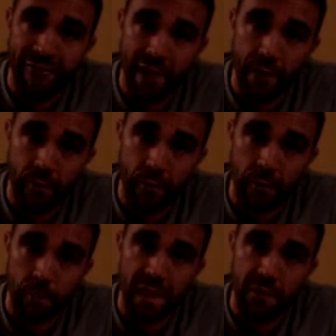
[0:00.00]

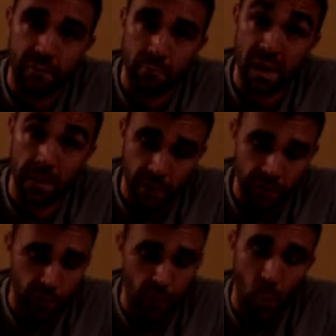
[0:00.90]
favorite piece of minimalist
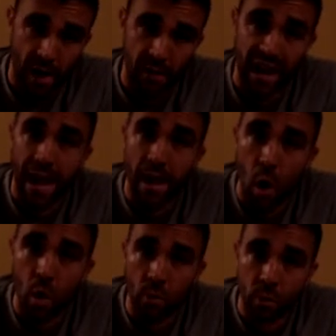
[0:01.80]
footwear that I
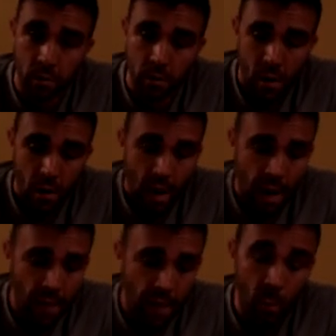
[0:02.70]
own,
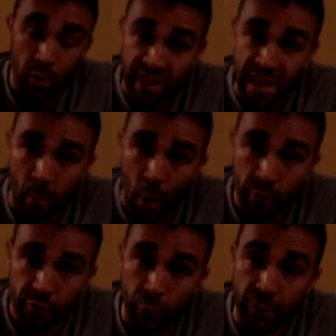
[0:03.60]
and they were the
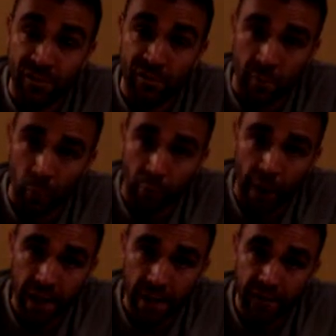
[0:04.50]
most reasonable
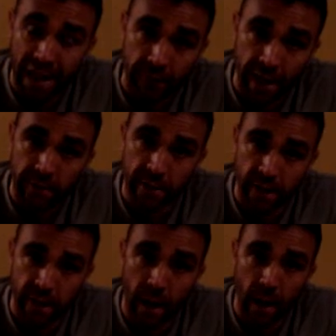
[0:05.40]
priced out of
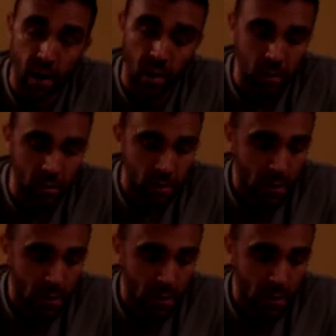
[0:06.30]
everything that I own.